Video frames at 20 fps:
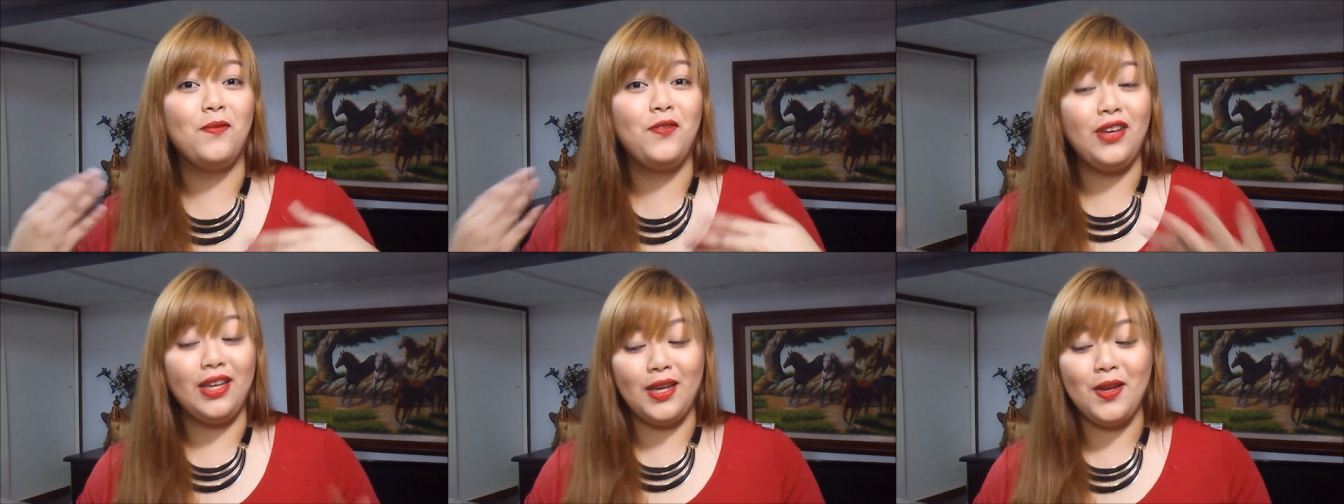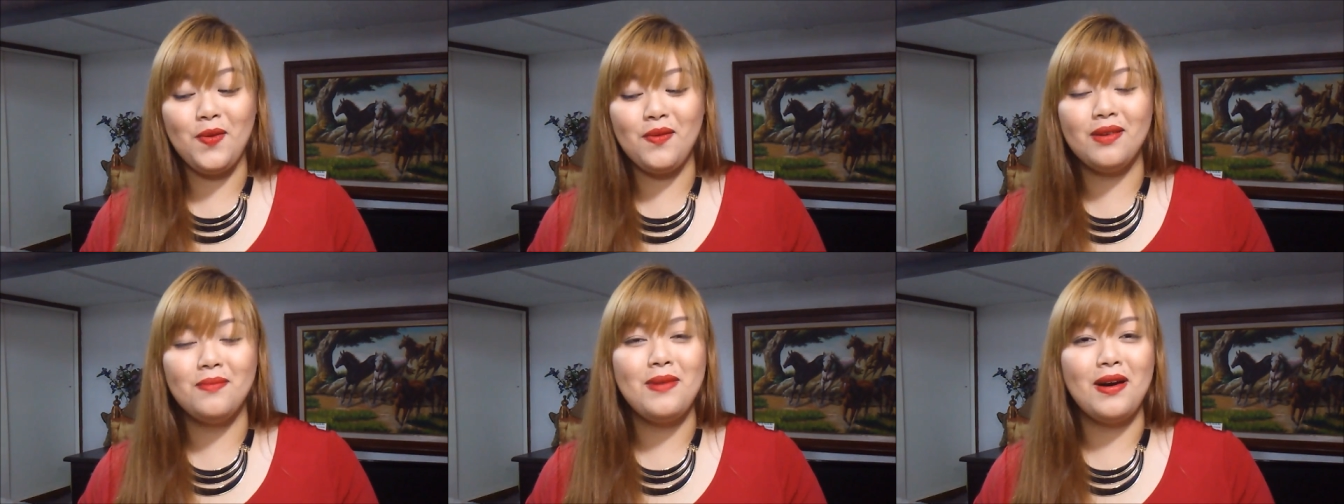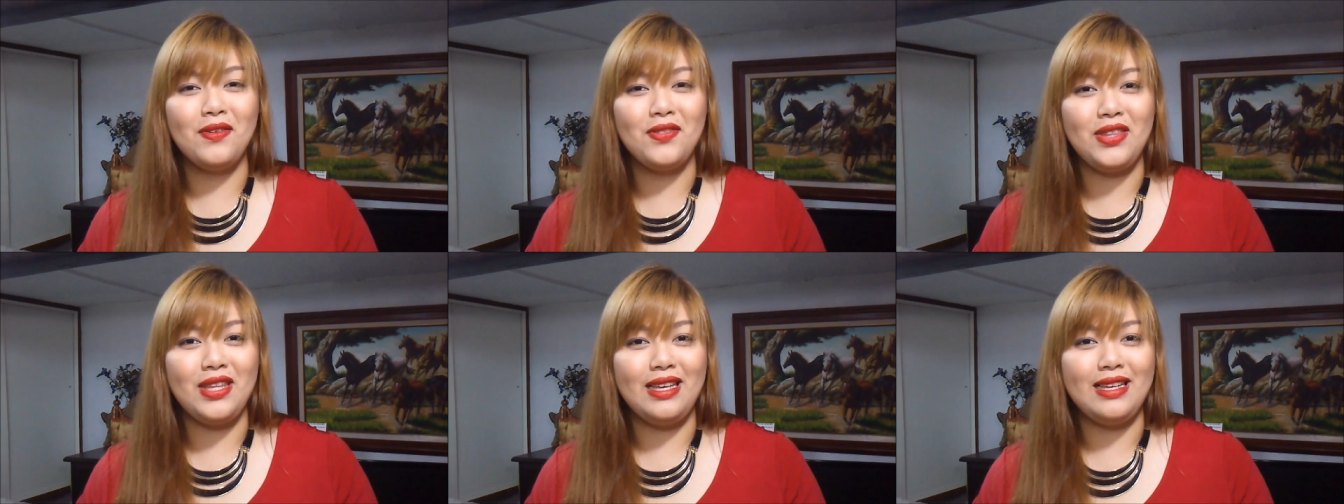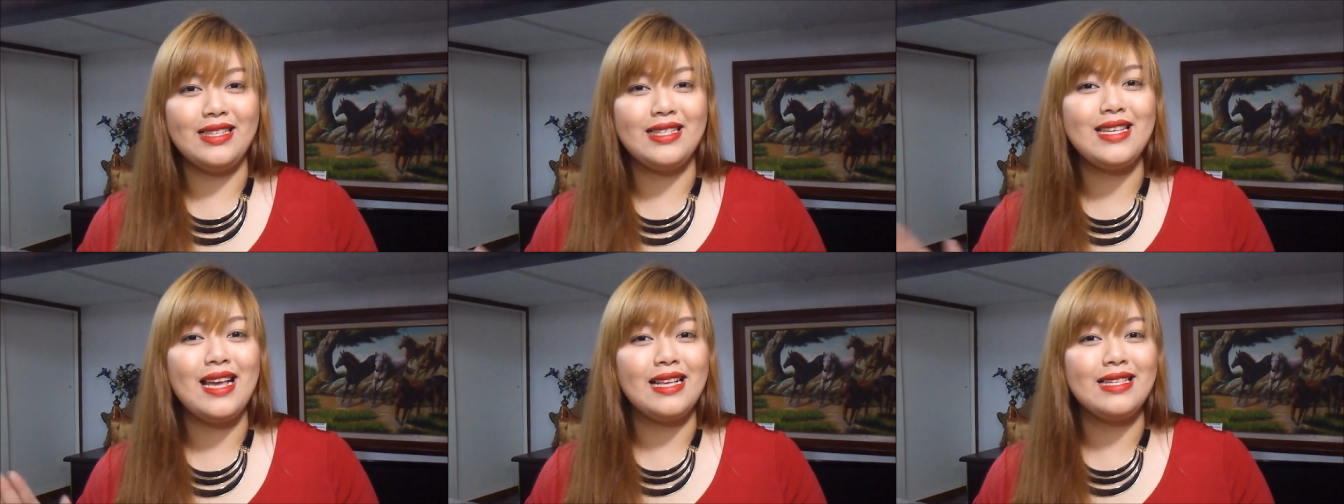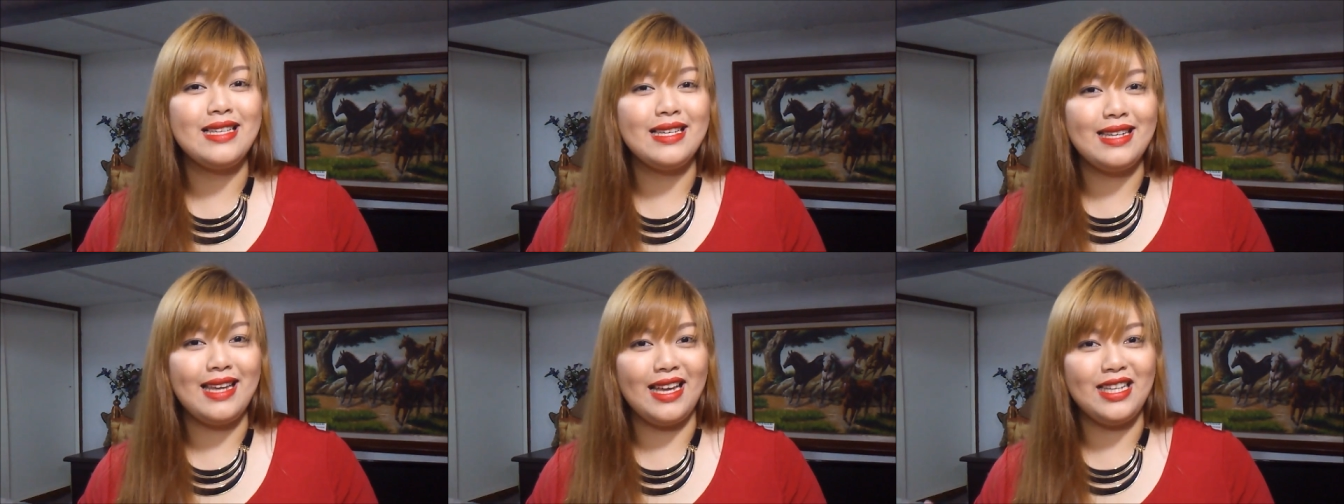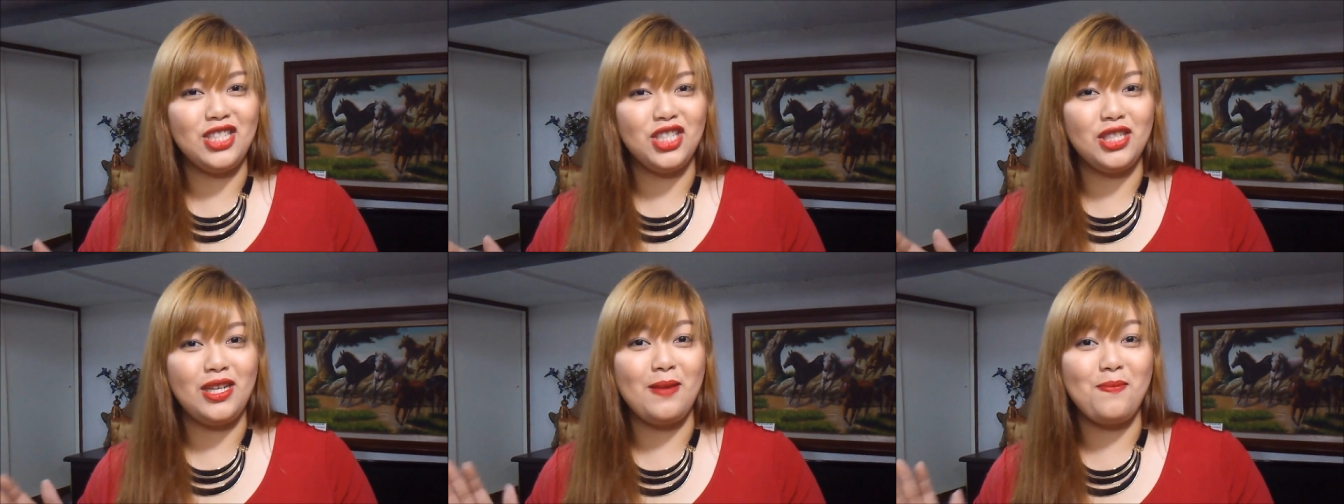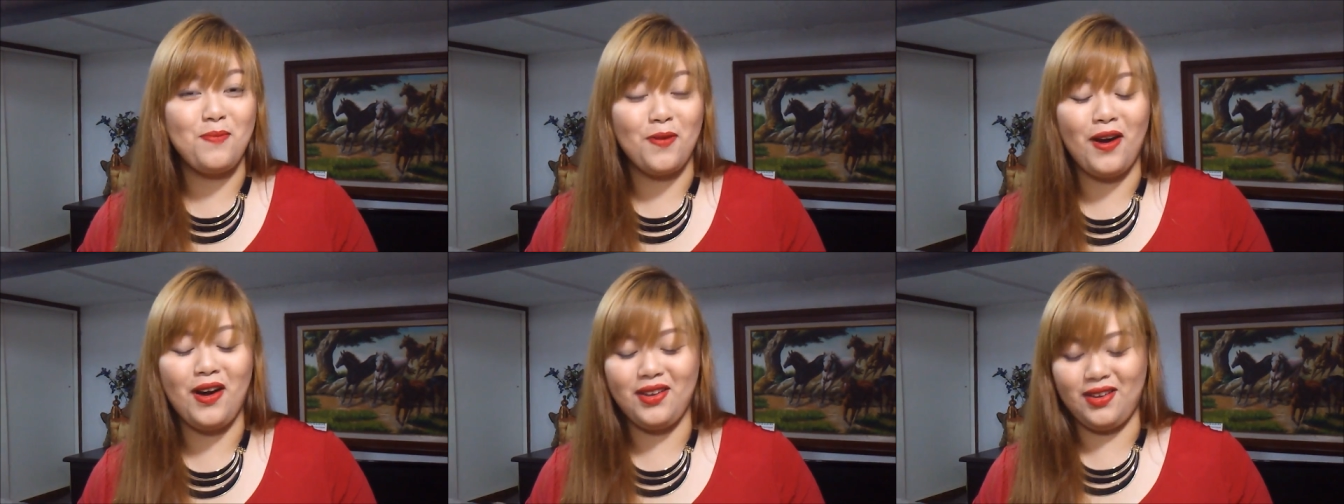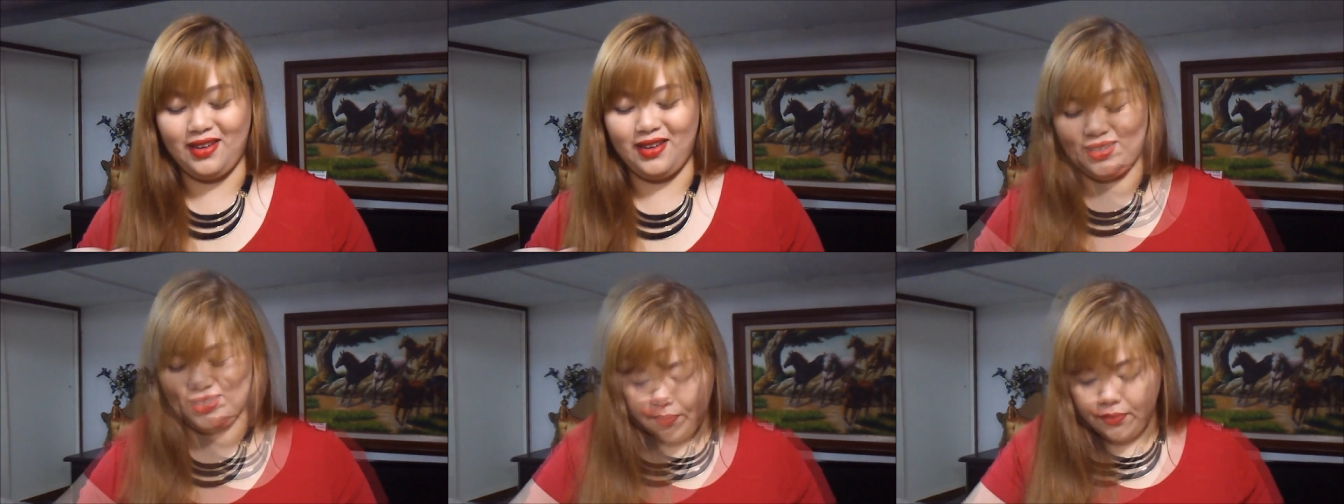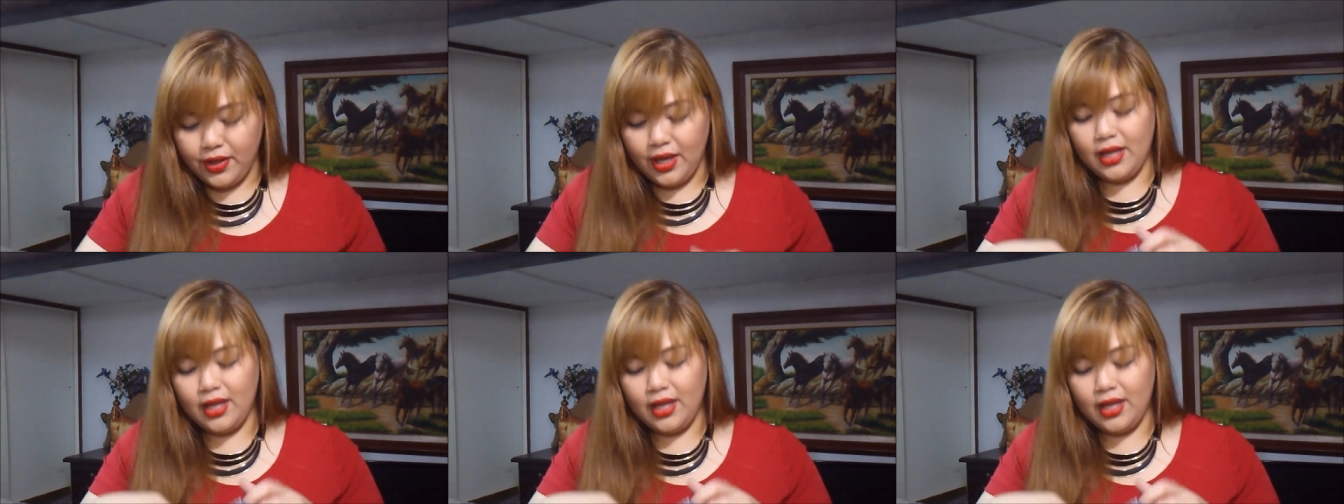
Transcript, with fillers: video about the san san hd products